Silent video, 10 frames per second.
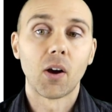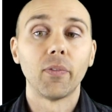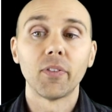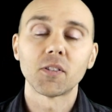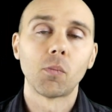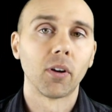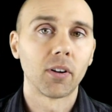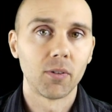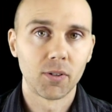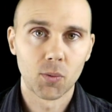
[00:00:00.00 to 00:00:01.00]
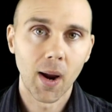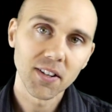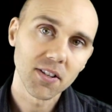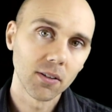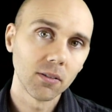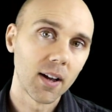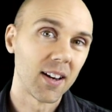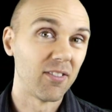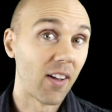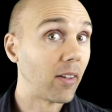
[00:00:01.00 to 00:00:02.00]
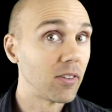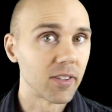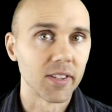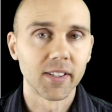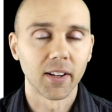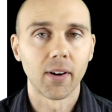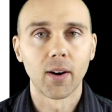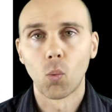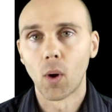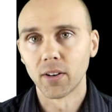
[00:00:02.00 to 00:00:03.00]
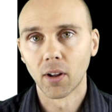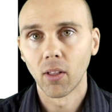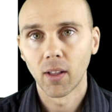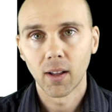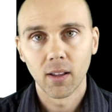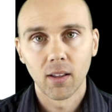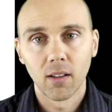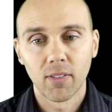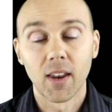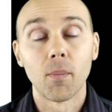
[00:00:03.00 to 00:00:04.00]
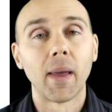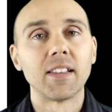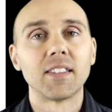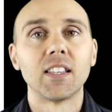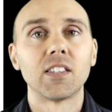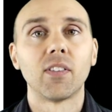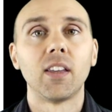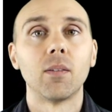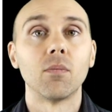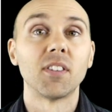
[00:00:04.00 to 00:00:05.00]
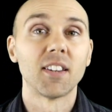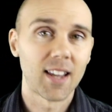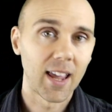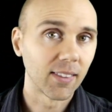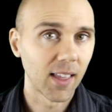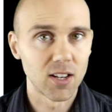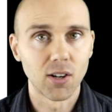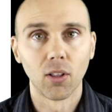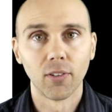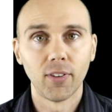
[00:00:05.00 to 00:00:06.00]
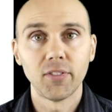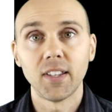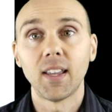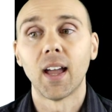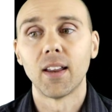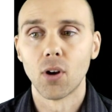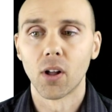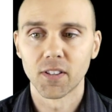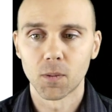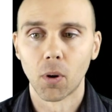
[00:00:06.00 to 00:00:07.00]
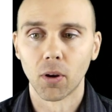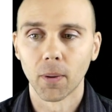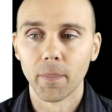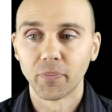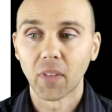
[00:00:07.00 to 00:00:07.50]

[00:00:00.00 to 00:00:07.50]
Now, if the smoker is rational and he values the cigarette at $1, then it makes sense for him to take that $1.50 and not smoke.